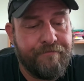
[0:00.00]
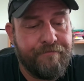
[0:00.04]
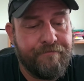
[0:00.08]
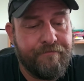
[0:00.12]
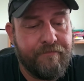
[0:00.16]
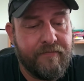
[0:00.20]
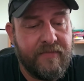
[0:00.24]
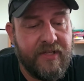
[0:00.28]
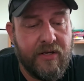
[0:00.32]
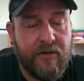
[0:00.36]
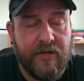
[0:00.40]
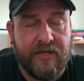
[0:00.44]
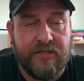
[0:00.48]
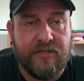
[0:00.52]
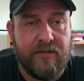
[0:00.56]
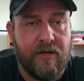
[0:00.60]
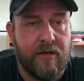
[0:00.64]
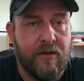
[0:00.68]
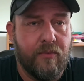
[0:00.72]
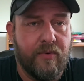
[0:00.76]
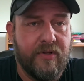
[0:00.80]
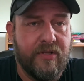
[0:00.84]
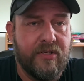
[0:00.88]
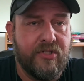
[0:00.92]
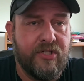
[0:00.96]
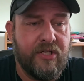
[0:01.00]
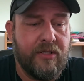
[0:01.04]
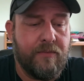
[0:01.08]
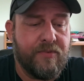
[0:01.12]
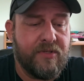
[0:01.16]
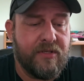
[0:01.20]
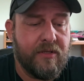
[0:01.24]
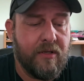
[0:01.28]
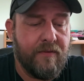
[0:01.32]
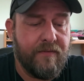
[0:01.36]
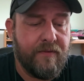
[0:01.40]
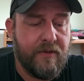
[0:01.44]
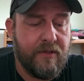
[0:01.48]
you know, I started with the cheap
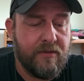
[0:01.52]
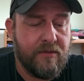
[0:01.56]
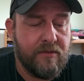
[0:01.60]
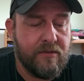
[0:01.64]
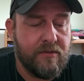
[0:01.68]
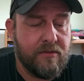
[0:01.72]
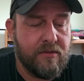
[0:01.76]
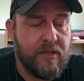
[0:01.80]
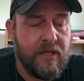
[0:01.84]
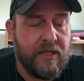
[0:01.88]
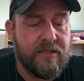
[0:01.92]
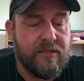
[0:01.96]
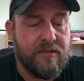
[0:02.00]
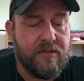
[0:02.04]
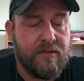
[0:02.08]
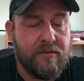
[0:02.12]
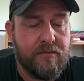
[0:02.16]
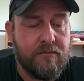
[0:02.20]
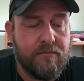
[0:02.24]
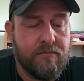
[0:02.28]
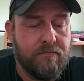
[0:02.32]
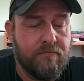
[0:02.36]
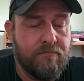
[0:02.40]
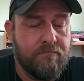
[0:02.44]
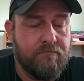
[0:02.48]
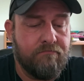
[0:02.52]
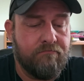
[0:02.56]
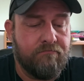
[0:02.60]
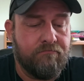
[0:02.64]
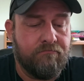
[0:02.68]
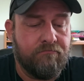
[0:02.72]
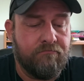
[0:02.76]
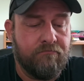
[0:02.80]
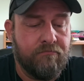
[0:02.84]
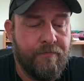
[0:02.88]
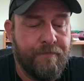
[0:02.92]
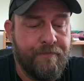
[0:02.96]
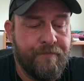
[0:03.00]
stuff because
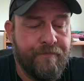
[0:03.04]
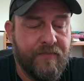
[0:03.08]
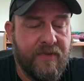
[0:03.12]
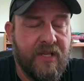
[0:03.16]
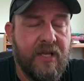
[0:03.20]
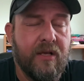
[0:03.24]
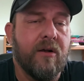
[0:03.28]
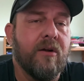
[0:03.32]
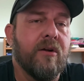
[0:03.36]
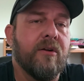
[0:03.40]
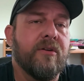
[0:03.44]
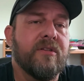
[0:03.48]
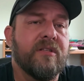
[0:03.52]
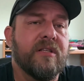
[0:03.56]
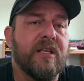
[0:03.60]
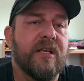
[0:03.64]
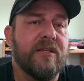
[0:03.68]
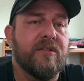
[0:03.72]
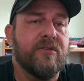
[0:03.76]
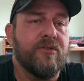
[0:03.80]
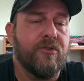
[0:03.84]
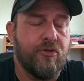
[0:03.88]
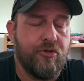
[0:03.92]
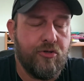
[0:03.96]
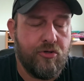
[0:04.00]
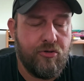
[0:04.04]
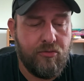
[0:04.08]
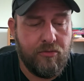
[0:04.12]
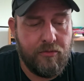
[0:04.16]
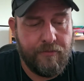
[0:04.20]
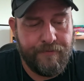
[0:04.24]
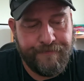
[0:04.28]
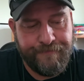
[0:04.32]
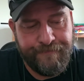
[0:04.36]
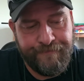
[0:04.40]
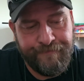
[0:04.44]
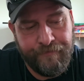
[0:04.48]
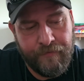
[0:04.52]
it hurts less to shoot.
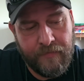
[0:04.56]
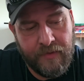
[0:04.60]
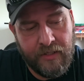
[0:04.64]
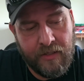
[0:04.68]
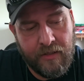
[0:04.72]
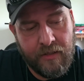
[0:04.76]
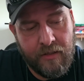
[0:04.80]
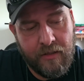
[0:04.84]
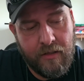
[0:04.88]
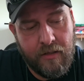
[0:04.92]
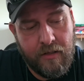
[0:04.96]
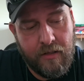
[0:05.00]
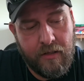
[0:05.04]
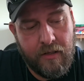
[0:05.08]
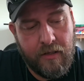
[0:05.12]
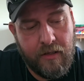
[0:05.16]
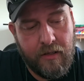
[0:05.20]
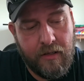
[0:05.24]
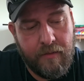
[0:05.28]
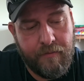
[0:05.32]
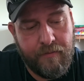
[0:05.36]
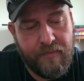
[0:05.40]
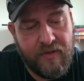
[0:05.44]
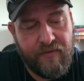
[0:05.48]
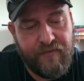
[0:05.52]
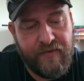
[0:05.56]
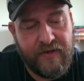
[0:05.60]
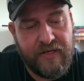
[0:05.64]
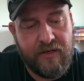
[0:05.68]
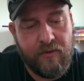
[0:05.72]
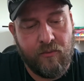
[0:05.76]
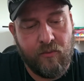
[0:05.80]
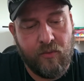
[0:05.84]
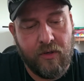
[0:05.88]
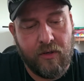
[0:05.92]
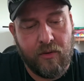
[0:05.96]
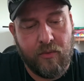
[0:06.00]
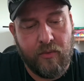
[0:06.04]
If it
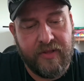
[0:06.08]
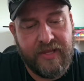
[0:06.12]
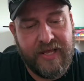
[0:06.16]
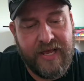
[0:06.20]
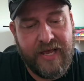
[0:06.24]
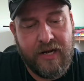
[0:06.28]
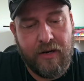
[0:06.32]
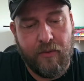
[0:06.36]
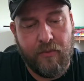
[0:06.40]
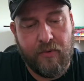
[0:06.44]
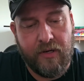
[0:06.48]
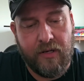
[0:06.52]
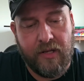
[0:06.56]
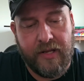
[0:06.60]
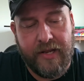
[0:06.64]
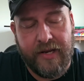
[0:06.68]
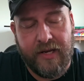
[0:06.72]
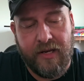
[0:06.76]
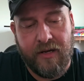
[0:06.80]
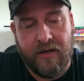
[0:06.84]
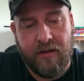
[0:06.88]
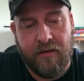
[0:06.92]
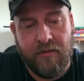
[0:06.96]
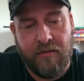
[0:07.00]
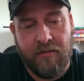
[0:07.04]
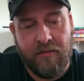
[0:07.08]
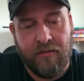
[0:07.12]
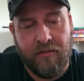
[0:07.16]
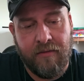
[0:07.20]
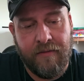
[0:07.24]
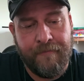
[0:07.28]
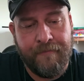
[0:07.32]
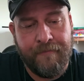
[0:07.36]
didn't work with that, I would have let you know.